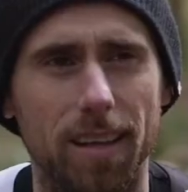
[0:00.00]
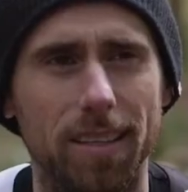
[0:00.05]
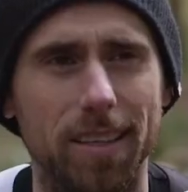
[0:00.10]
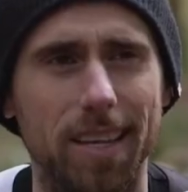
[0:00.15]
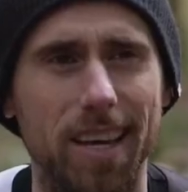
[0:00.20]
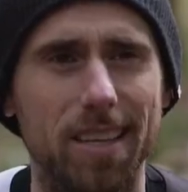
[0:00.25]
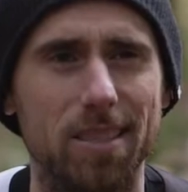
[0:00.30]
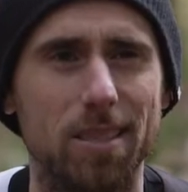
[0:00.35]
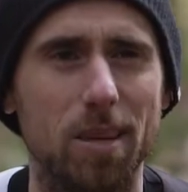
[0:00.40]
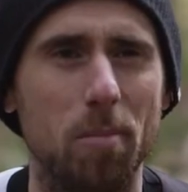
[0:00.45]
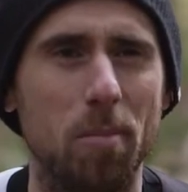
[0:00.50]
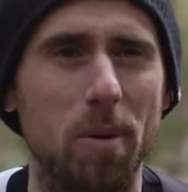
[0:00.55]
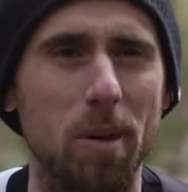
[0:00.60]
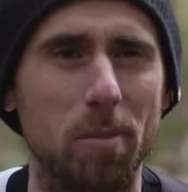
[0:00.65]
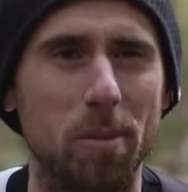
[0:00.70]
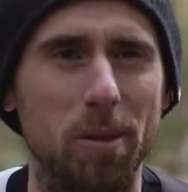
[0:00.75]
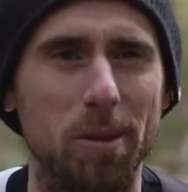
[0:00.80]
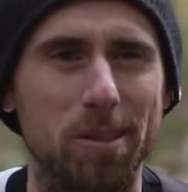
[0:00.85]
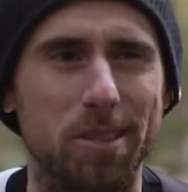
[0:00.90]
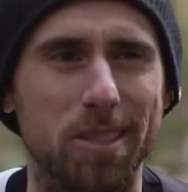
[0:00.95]
Yeah, some
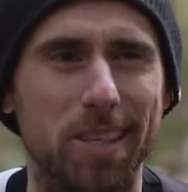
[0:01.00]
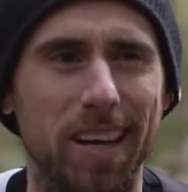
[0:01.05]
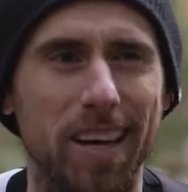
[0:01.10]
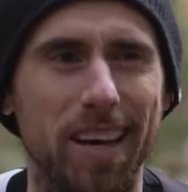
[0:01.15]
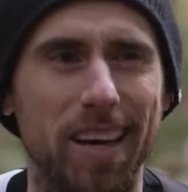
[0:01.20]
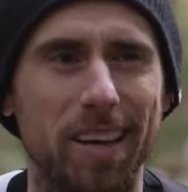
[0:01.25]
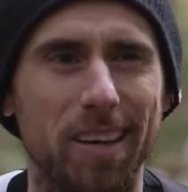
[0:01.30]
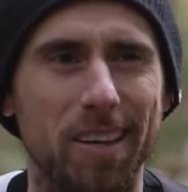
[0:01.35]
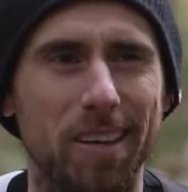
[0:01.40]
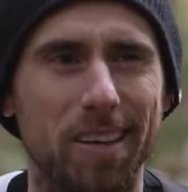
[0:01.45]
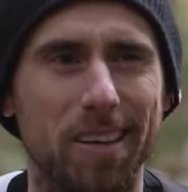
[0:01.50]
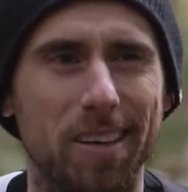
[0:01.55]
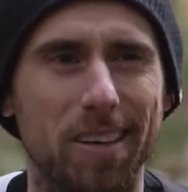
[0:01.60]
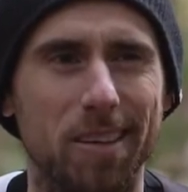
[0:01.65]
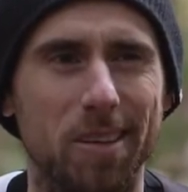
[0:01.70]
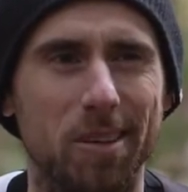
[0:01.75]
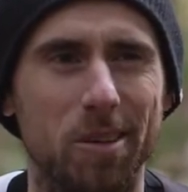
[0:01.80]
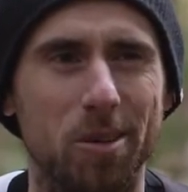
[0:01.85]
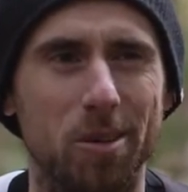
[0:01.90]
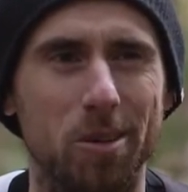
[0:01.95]
people say,
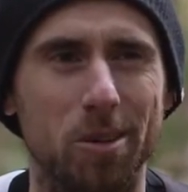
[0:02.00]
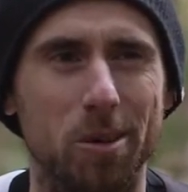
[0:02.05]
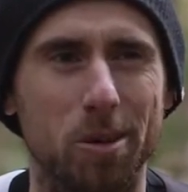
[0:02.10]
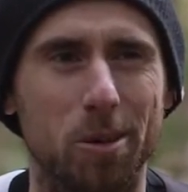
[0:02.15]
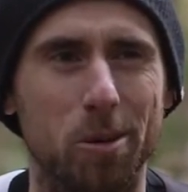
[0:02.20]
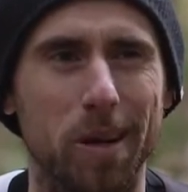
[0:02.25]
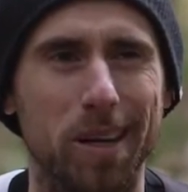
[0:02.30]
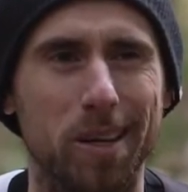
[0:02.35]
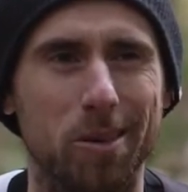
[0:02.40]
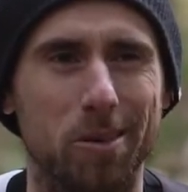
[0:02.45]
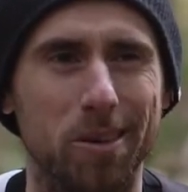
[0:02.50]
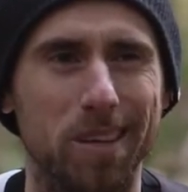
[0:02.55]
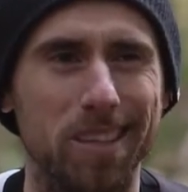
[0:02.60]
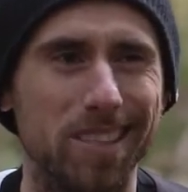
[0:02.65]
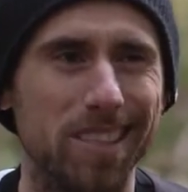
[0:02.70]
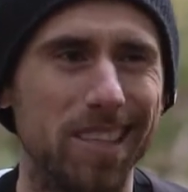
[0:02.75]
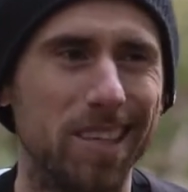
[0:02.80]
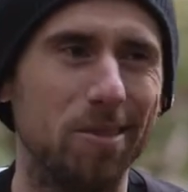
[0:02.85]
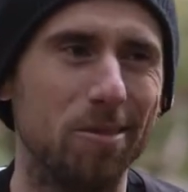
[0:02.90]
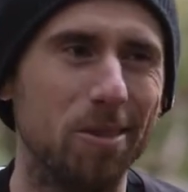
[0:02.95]
you know, you're quite
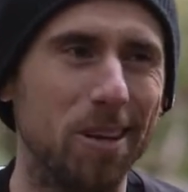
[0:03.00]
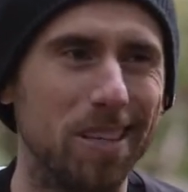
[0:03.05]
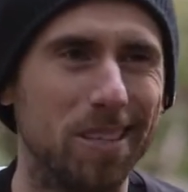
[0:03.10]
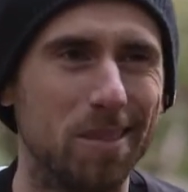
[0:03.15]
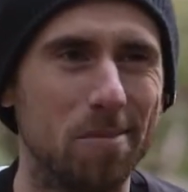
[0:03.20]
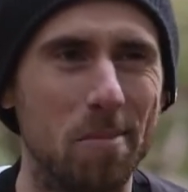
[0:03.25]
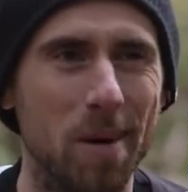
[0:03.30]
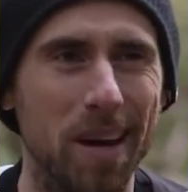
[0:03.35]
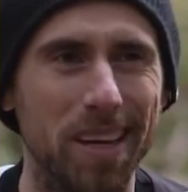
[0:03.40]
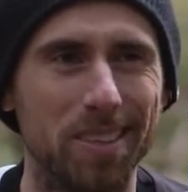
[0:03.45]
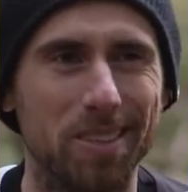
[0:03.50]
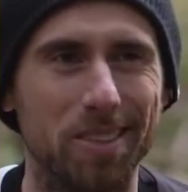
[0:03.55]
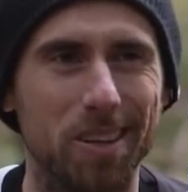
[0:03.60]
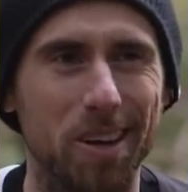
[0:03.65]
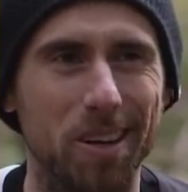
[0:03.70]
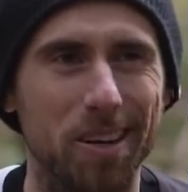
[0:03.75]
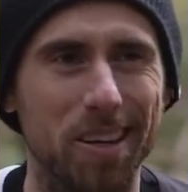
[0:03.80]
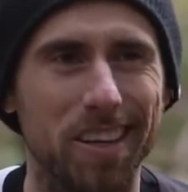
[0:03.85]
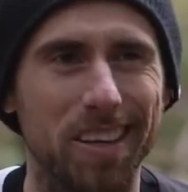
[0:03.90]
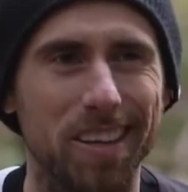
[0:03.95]
crazy racing bikes
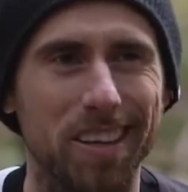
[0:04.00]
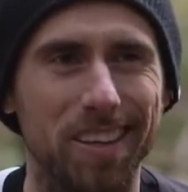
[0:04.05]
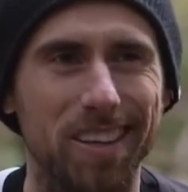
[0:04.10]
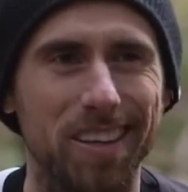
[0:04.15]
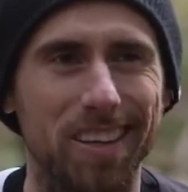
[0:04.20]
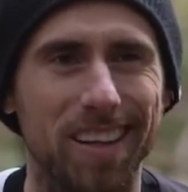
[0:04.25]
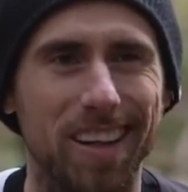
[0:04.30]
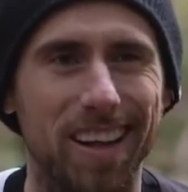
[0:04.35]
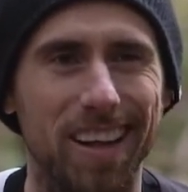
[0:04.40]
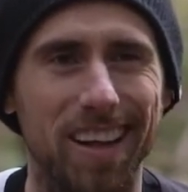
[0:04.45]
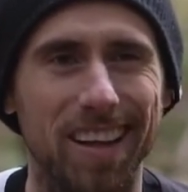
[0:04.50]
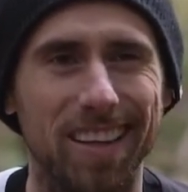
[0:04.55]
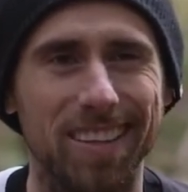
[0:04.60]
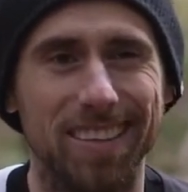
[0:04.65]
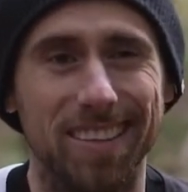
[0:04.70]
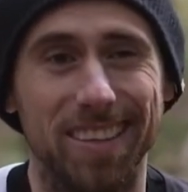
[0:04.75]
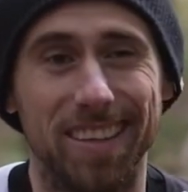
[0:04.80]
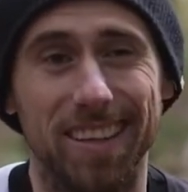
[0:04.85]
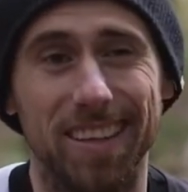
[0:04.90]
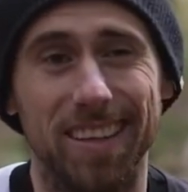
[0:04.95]
down a hill,
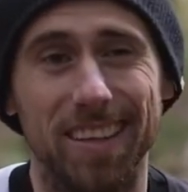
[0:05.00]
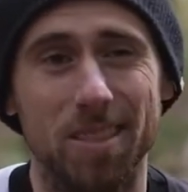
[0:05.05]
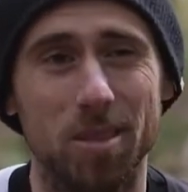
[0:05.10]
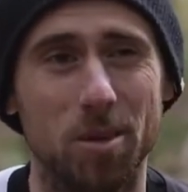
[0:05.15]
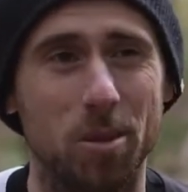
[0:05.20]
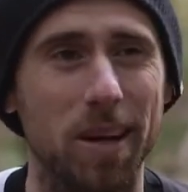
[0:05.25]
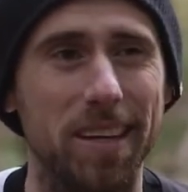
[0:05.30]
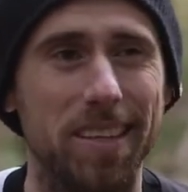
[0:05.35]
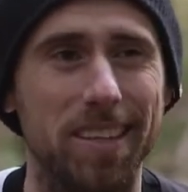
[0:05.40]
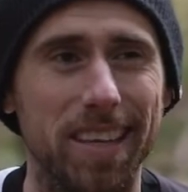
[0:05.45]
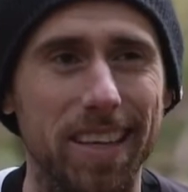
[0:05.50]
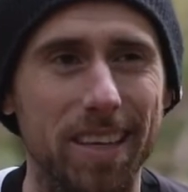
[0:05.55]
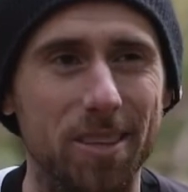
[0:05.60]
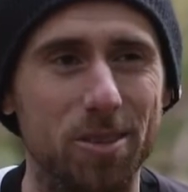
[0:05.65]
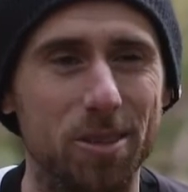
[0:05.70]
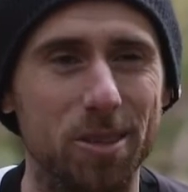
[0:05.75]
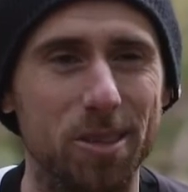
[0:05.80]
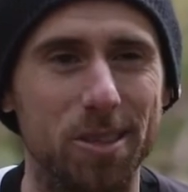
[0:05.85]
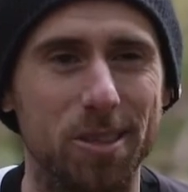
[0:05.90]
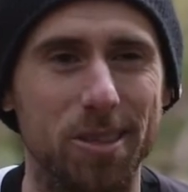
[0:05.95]
and it is quite
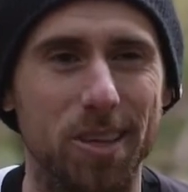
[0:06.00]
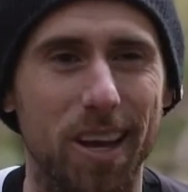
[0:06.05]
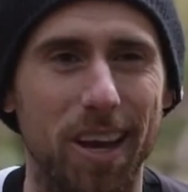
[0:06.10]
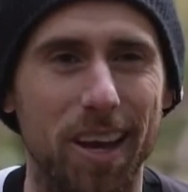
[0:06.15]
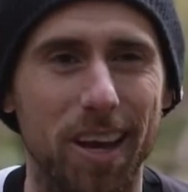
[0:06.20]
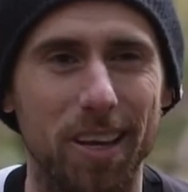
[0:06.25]
dangerous.